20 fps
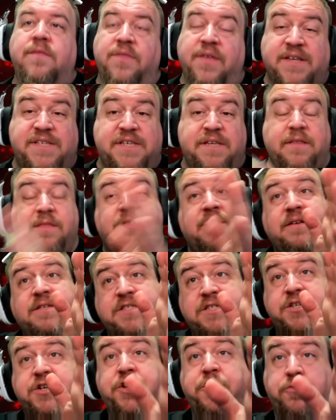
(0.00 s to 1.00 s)
This
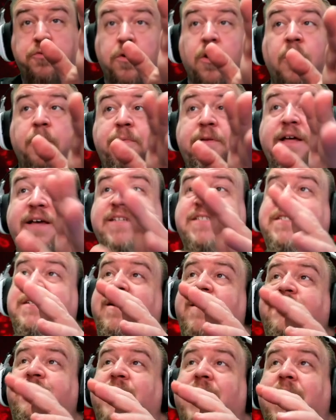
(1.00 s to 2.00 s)
this good roleplay
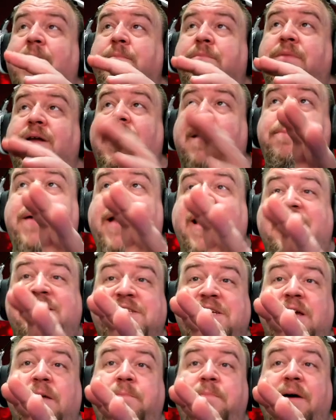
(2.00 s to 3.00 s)
stuff, I'm not
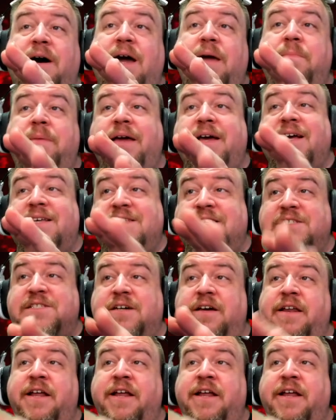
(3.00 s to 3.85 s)
passing it by because it's